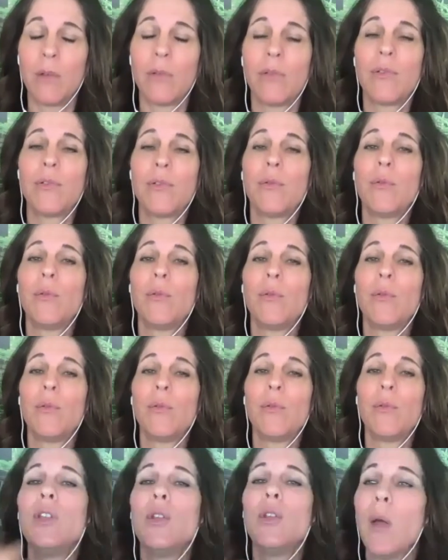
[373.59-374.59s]

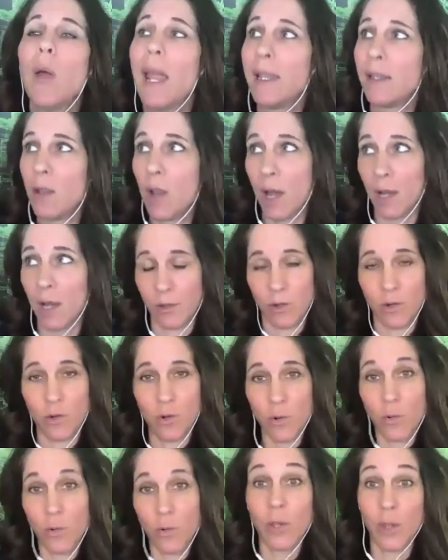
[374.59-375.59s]
through you and not
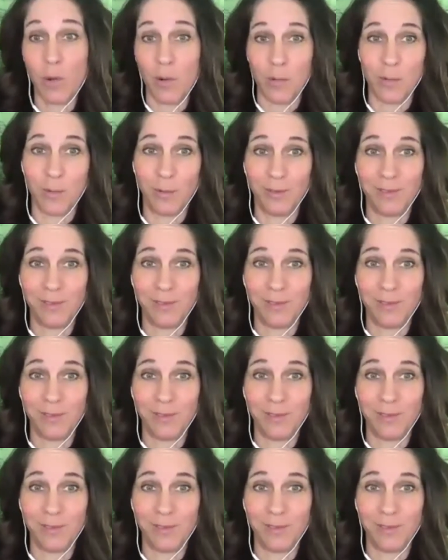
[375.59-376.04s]
to you.